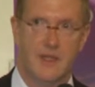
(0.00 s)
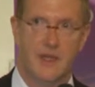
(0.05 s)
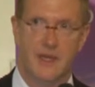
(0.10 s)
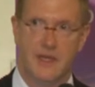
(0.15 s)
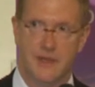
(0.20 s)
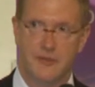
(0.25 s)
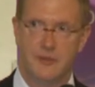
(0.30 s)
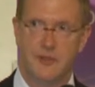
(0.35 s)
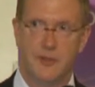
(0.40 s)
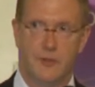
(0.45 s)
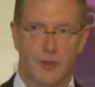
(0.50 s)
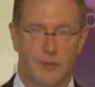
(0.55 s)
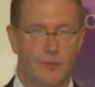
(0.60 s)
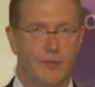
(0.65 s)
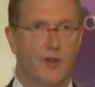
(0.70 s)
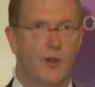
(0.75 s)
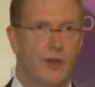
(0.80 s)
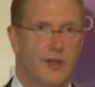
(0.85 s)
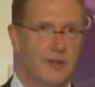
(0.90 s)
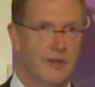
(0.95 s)
And if you
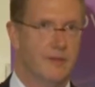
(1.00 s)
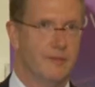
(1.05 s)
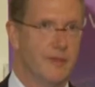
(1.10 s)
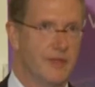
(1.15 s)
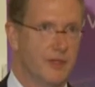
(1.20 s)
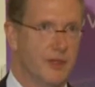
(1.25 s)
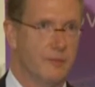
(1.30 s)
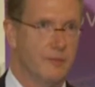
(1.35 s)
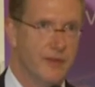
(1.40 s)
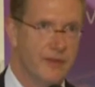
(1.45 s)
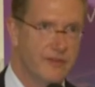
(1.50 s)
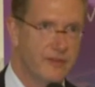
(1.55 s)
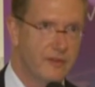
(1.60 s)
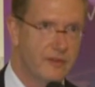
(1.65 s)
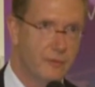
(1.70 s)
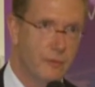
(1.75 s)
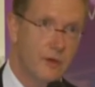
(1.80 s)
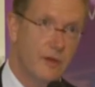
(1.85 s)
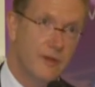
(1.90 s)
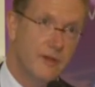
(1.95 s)
employ them in your
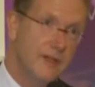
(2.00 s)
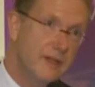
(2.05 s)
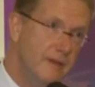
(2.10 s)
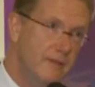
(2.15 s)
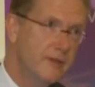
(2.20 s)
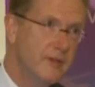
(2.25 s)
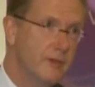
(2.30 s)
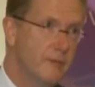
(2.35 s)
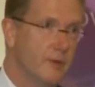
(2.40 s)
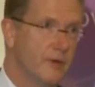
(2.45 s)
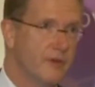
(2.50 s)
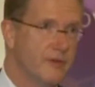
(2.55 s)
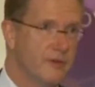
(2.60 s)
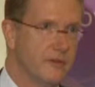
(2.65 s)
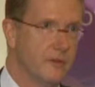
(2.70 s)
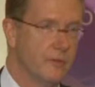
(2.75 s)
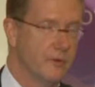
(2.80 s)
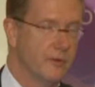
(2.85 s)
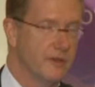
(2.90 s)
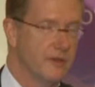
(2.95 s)
business world and even your
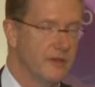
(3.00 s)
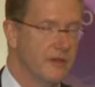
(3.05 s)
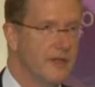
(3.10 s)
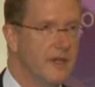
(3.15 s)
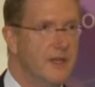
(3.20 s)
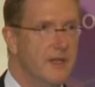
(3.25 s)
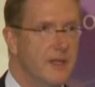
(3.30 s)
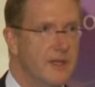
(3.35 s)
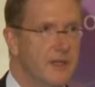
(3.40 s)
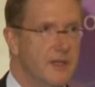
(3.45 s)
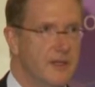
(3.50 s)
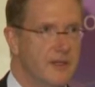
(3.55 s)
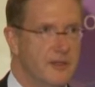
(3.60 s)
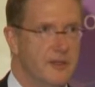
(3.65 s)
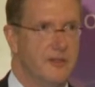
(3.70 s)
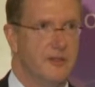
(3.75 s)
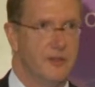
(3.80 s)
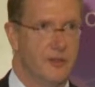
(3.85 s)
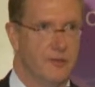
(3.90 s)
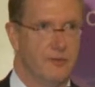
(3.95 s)
personal world,
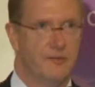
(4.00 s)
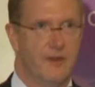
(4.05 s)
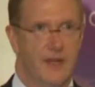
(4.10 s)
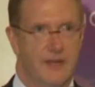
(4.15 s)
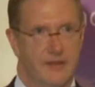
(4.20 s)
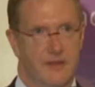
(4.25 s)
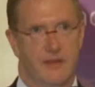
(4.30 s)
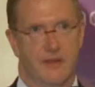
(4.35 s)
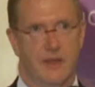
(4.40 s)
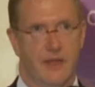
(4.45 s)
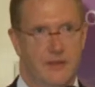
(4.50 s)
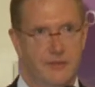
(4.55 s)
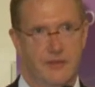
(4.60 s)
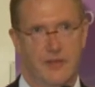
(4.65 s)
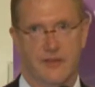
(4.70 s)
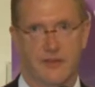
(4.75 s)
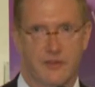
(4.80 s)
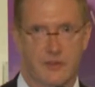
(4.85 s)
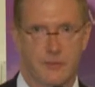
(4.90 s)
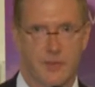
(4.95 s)
you'll find that life
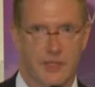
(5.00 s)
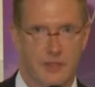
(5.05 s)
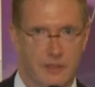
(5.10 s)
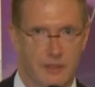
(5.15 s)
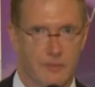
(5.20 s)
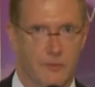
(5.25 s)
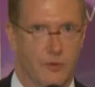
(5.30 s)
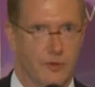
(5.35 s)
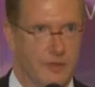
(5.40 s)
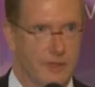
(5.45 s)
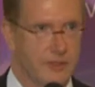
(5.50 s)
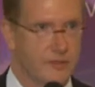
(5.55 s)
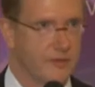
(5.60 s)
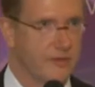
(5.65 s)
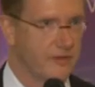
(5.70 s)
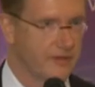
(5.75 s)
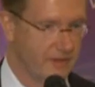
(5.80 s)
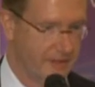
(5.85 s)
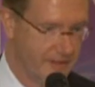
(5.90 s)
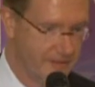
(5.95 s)
gets to be a little more
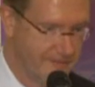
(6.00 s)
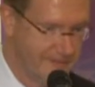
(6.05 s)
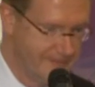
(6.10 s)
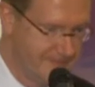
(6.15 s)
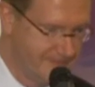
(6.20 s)
interesting.